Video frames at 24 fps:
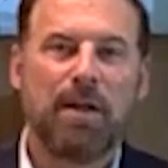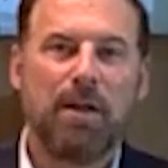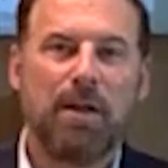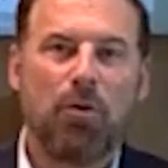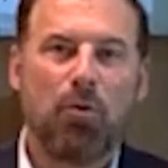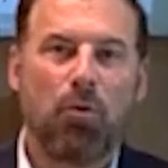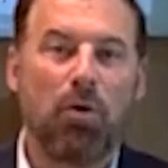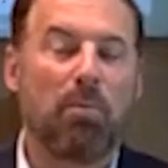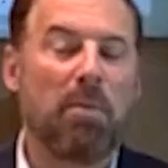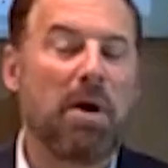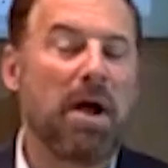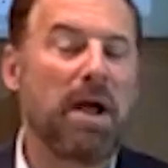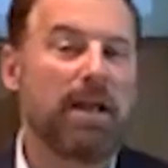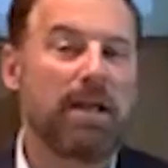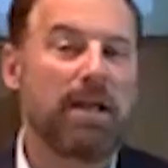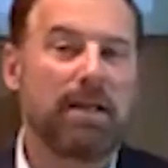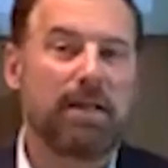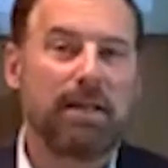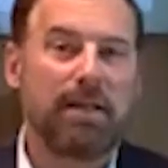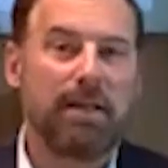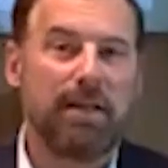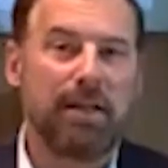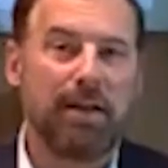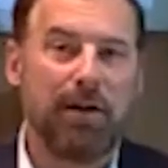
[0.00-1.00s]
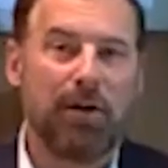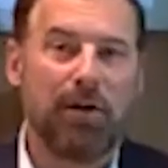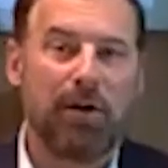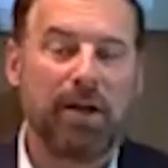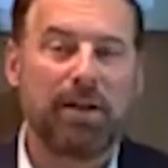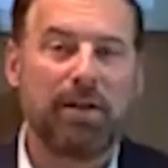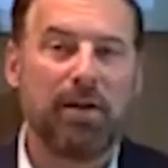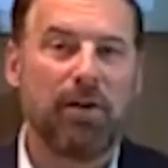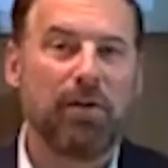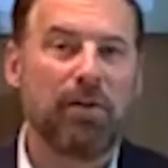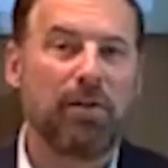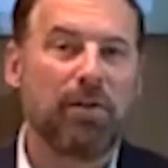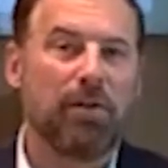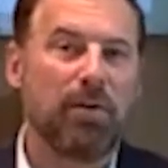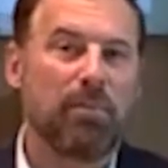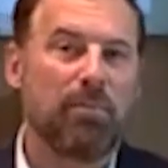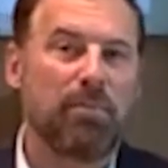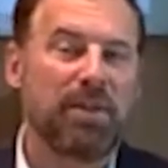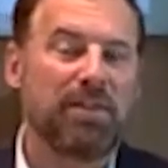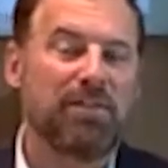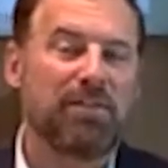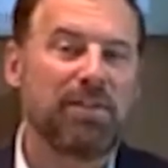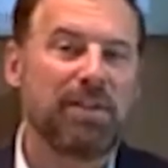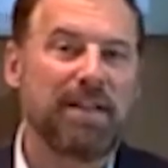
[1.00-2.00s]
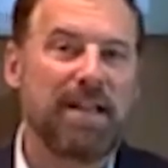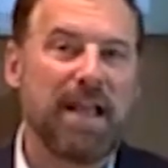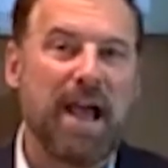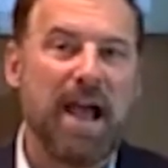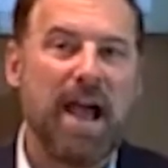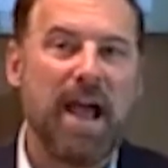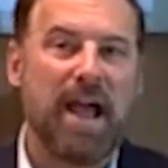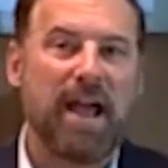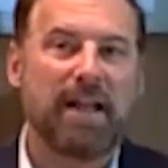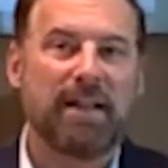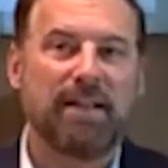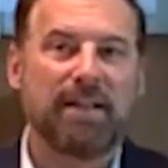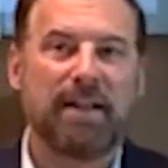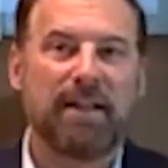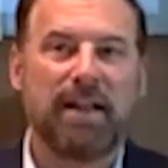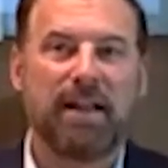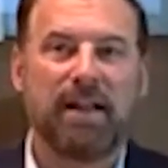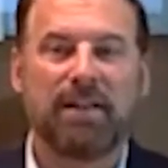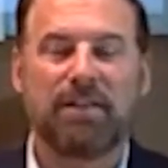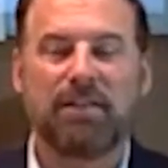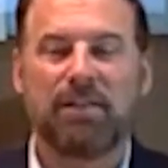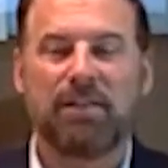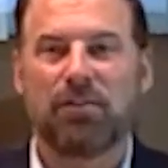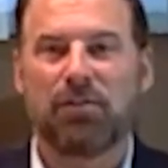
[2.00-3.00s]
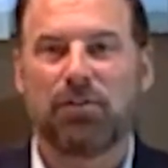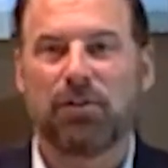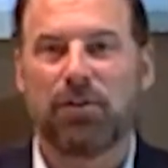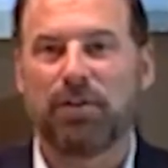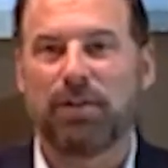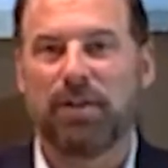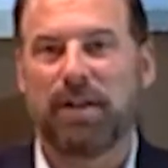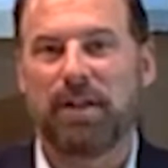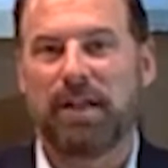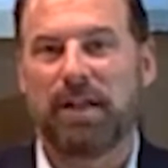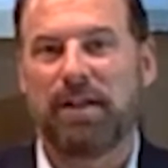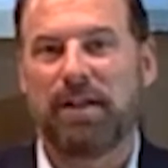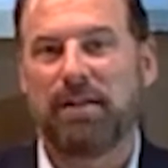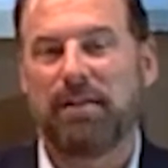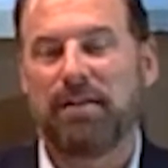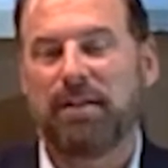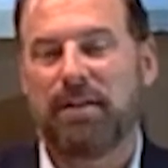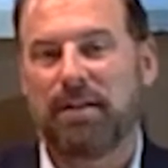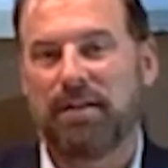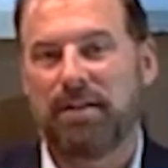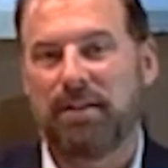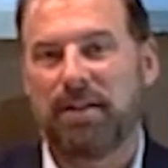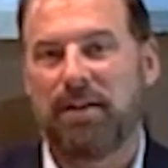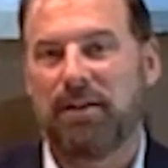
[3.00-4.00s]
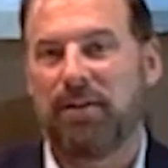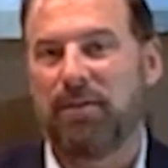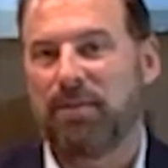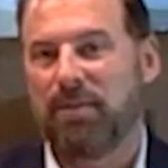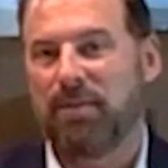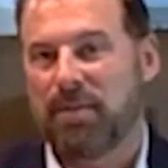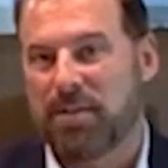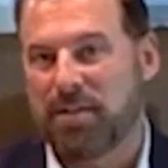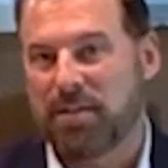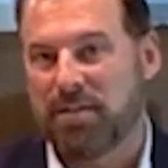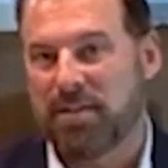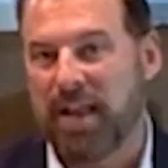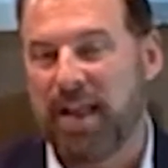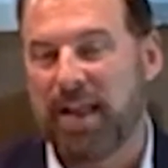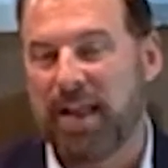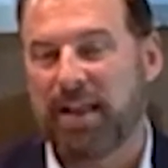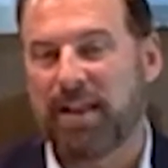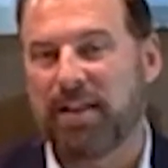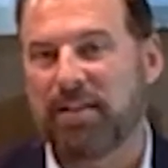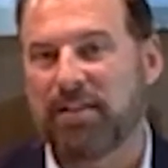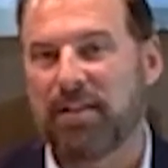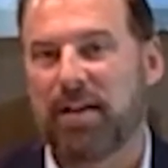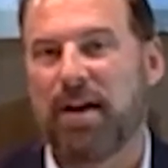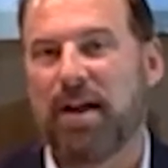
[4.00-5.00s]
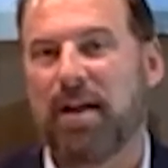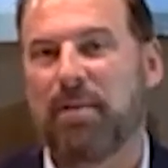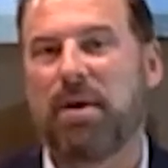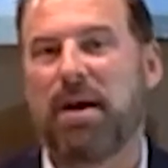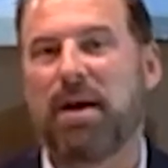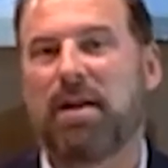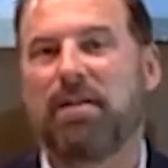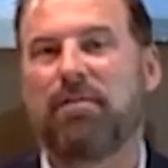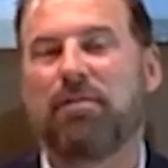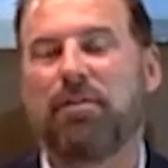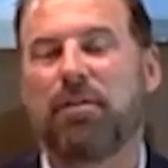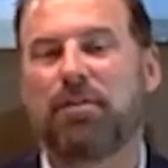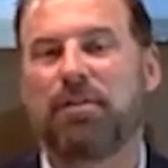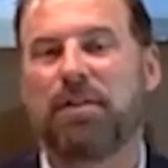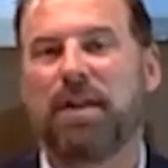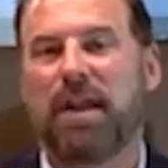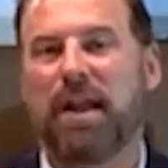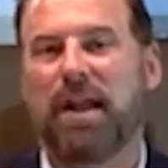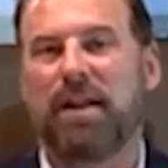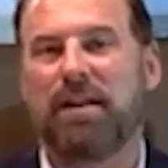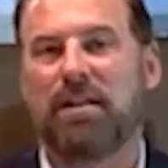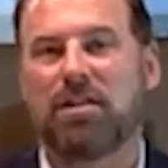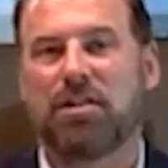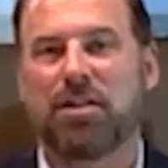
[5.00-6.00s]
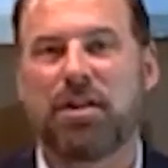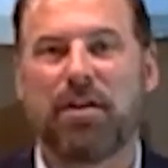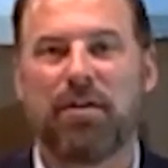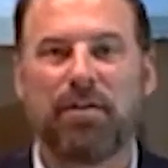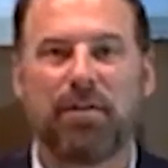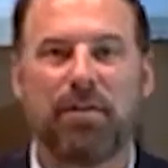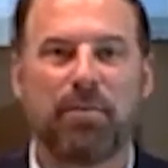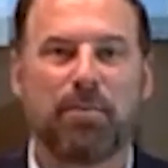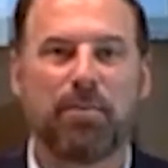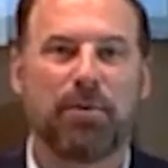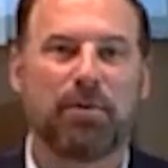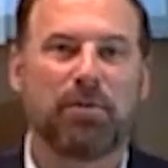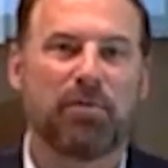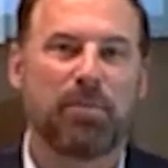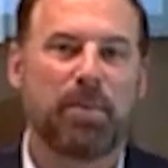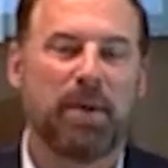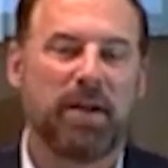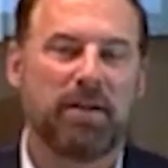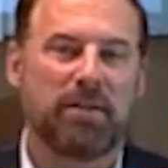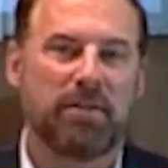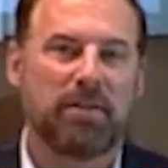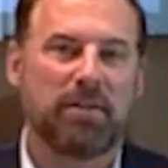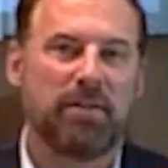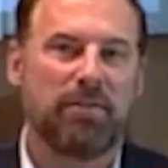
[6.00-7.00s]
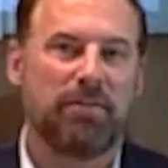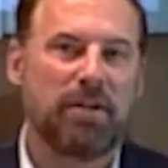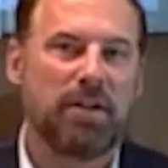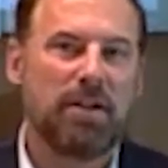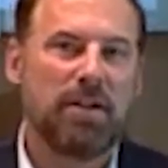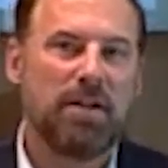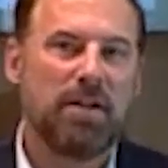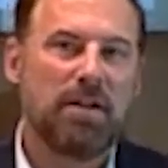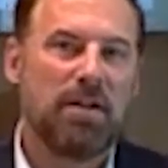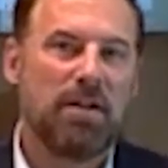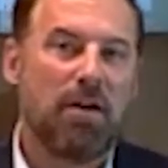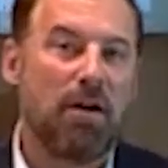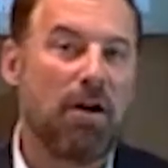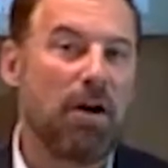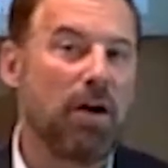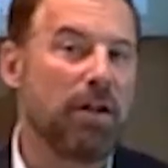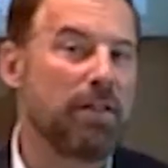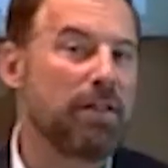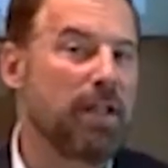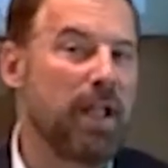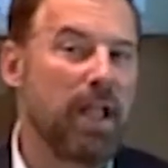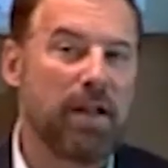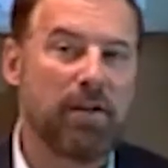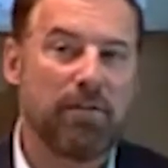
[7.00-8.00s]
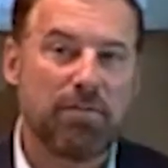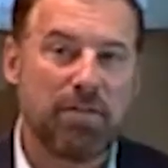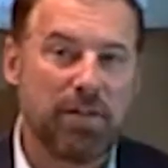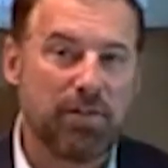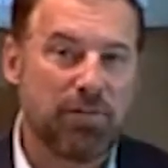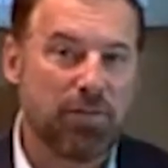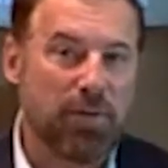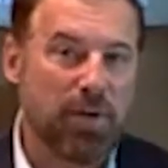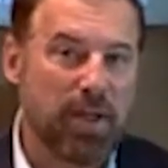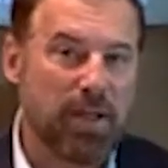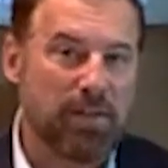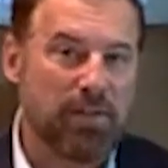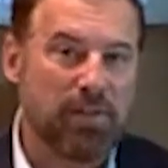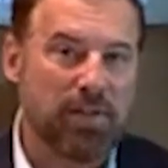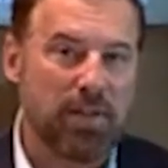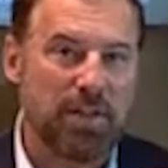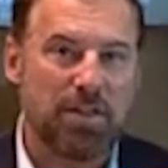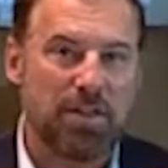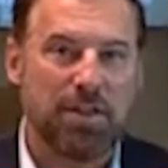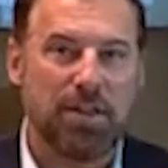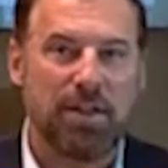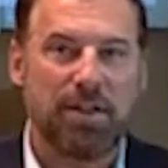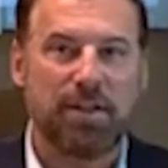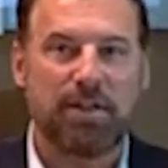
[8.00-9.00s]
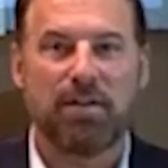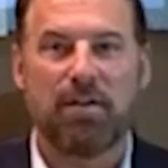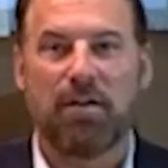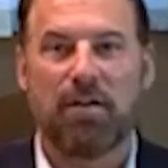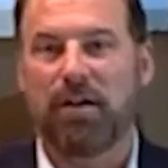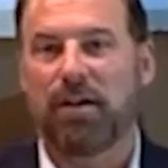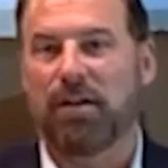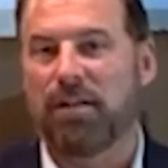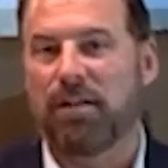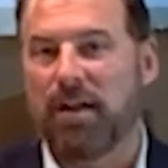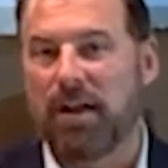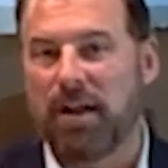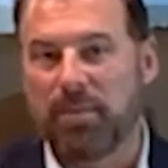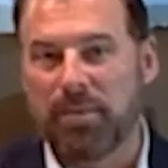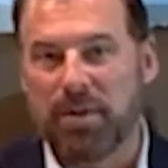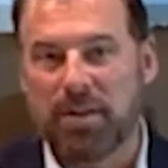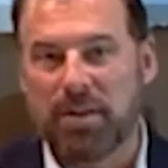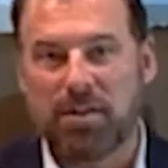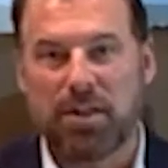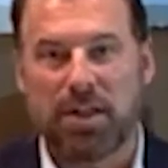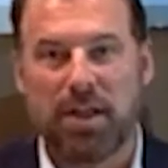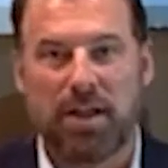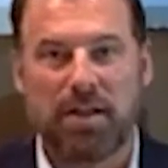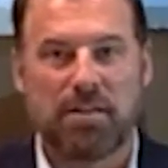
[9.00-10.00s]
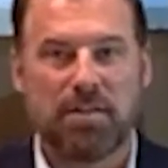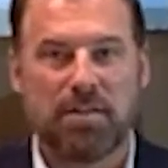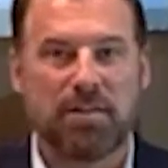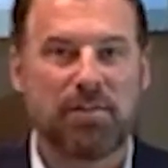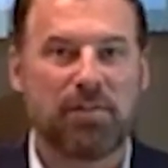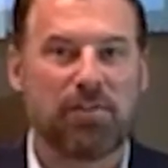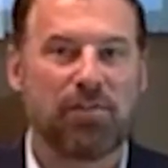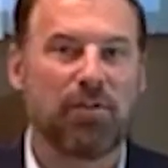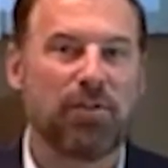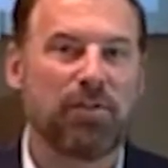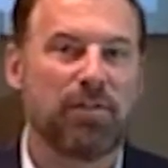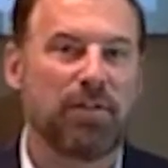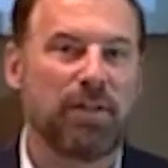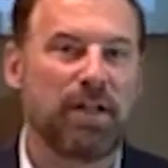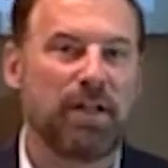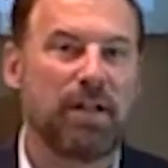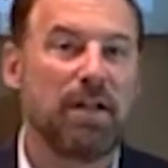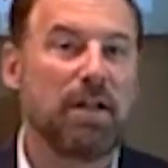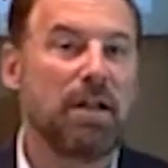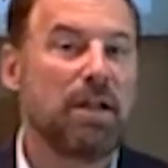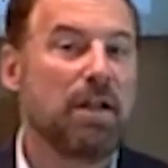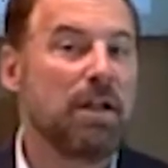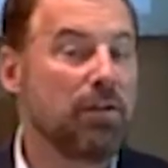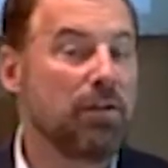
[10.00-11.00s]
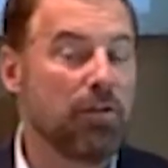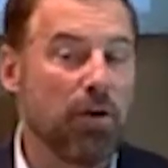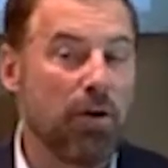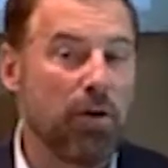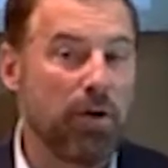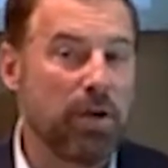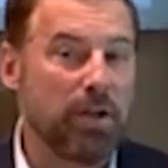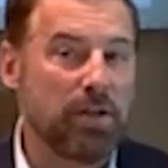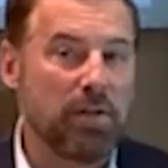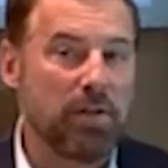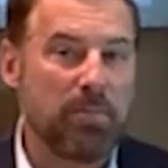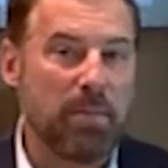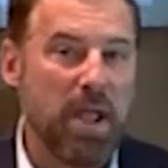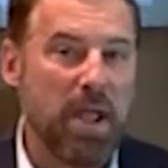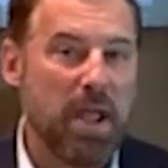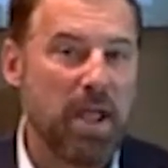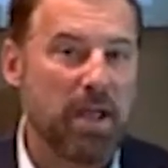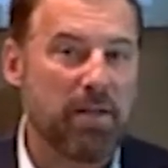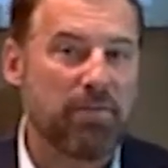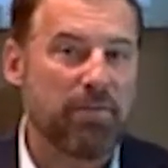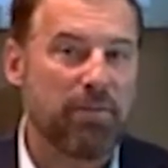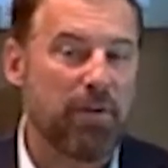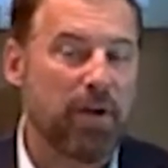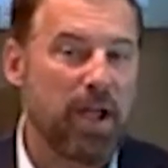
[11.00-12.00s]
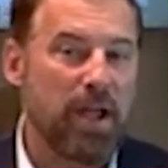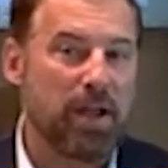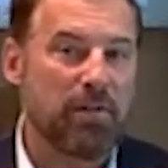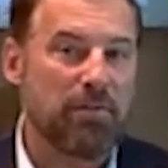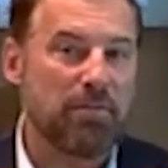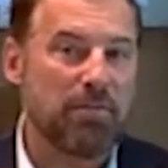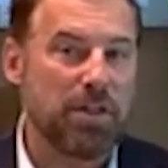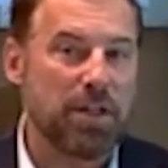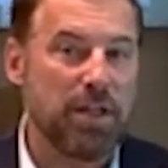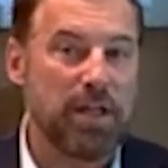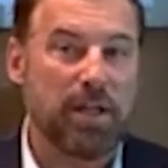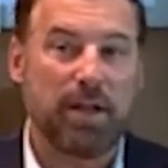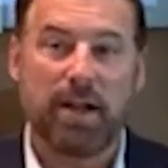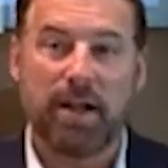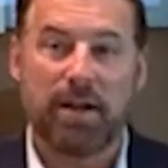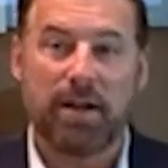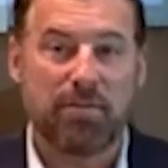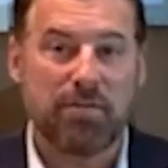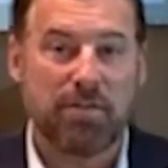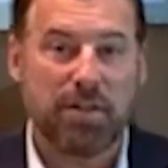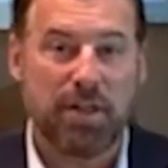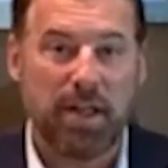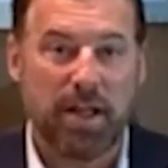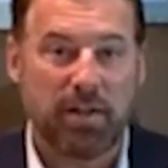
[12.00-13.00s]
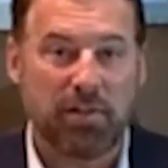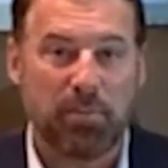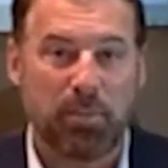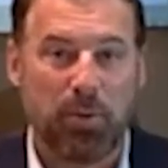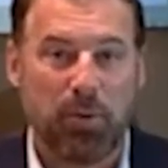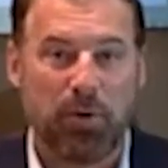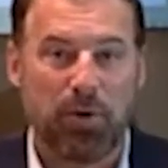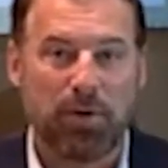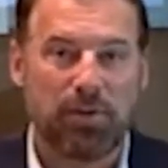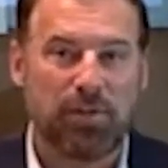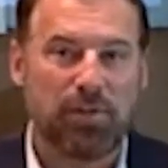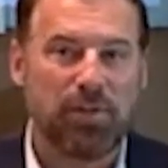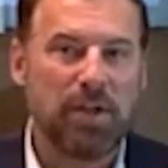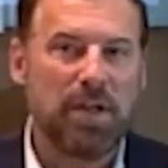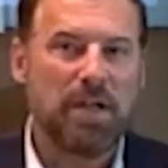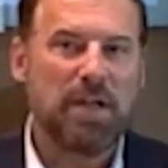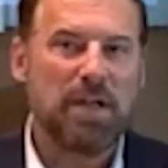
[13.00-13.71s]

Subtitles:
Well, Mike, you know, I know you're a busy guy, and certainly, you know, taking time out of your day to share your perspective on energy transition, on climate change, and certainly growing demand for energy and energy exports,